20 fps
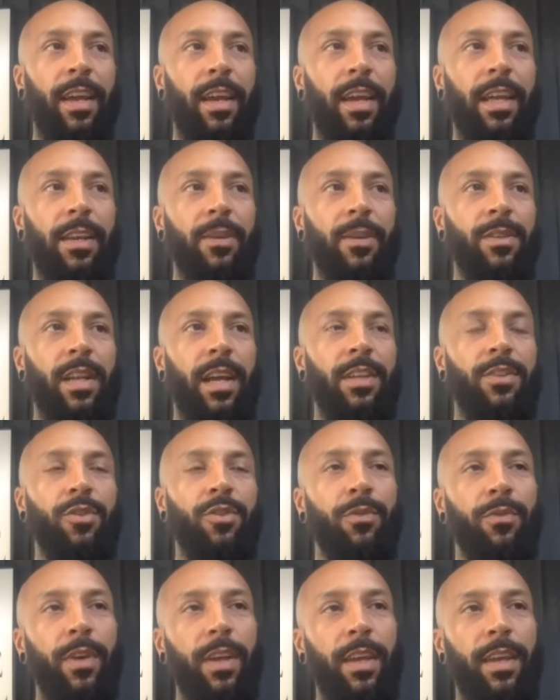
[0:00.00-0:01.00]
And he was like, do
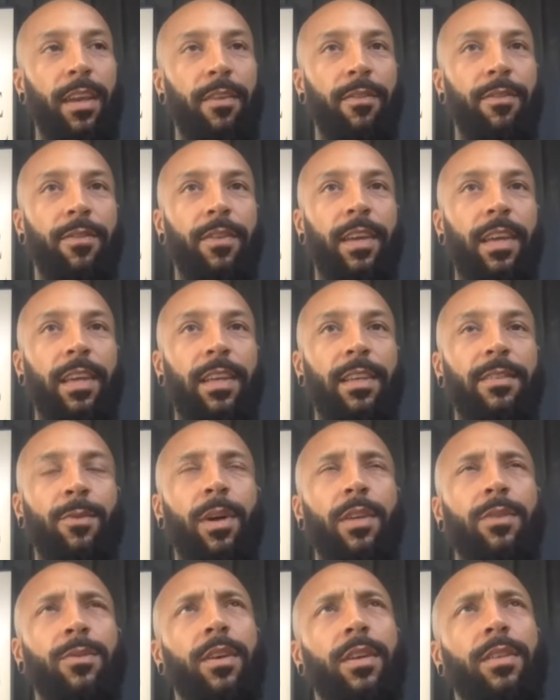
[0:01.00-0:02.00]
you think if his
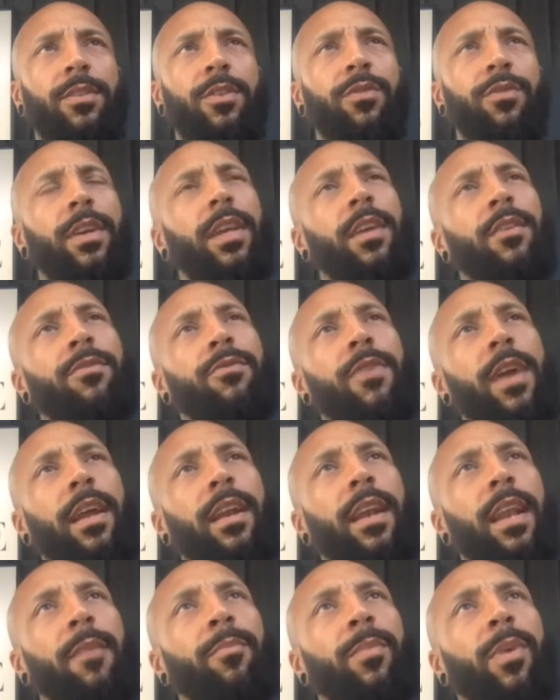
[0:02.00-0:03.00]
words were, do you think if
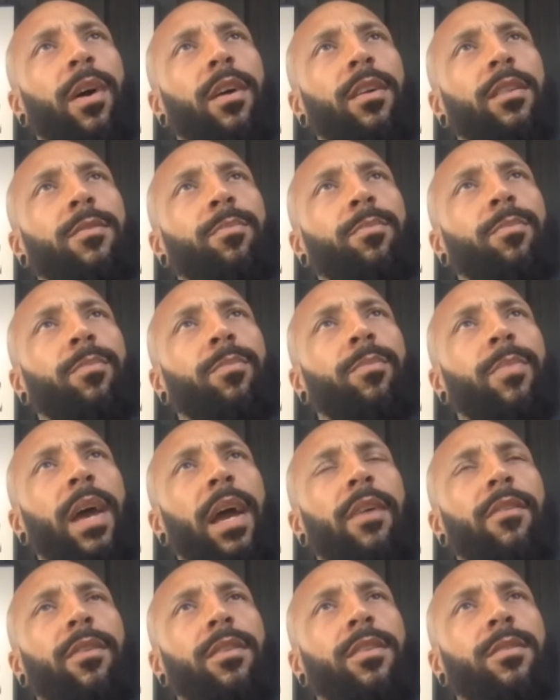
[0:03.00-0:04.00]
Frank Lampard's
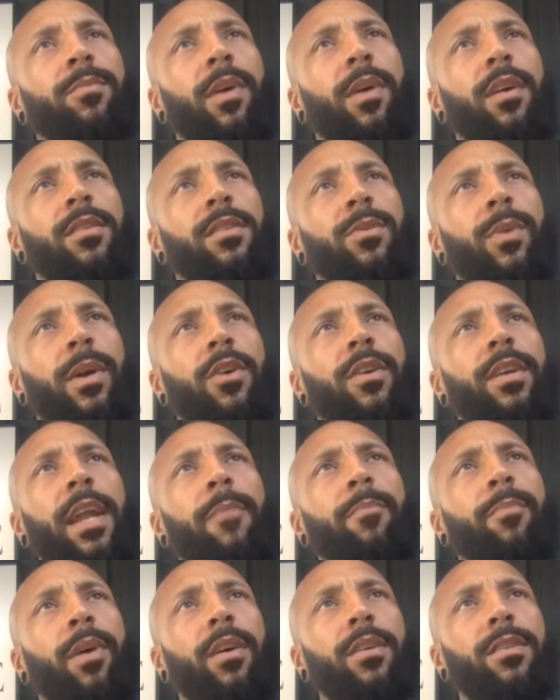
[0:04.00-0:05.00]
parents passed away or
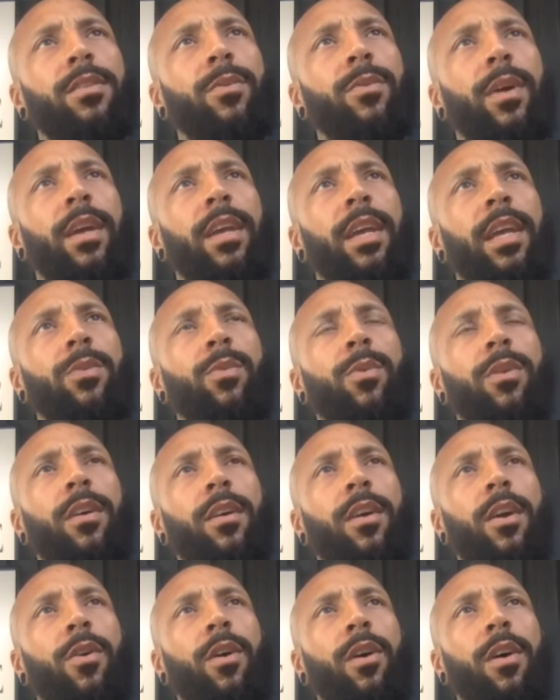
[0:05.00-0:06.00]
nan passed away, he'd want to
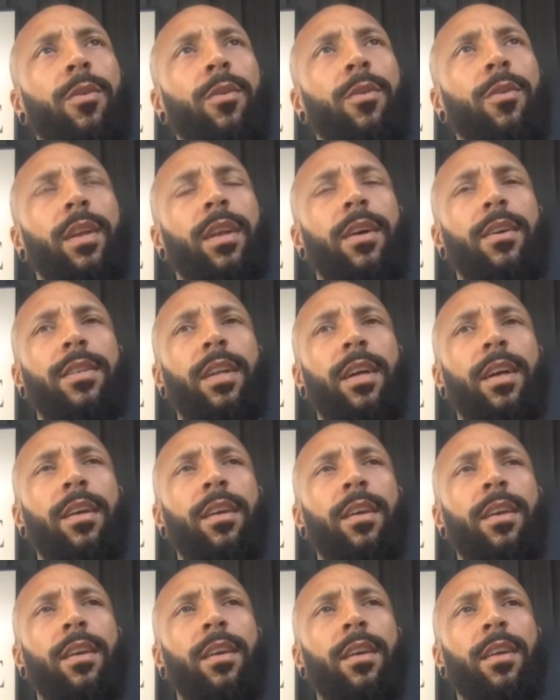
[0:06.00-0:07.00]
go home? And I was like,
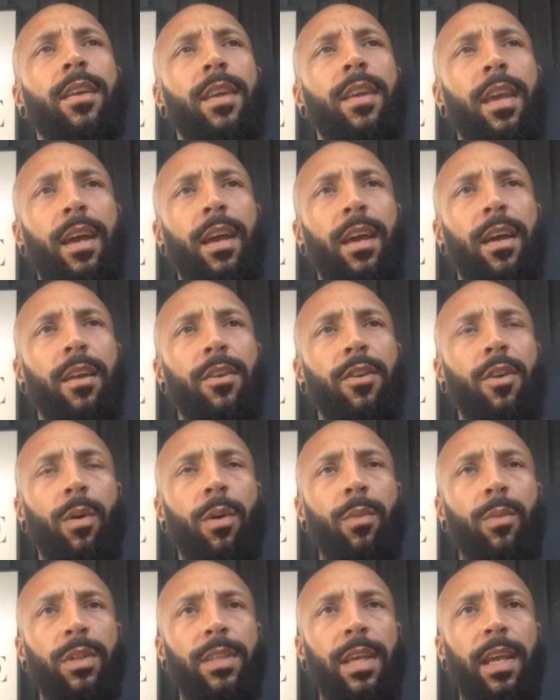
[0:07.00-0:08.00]
yeah. And no
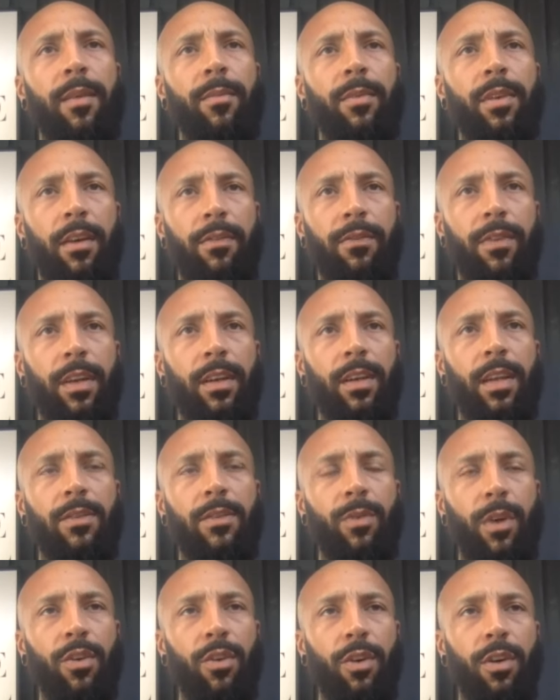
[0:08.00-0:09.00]
one would tell him nothing. That's
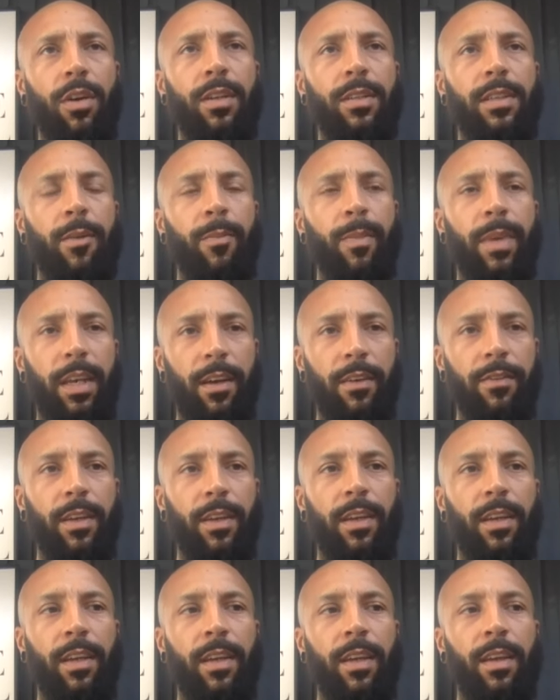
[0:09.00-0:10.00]
why you're not going to tell me nothing.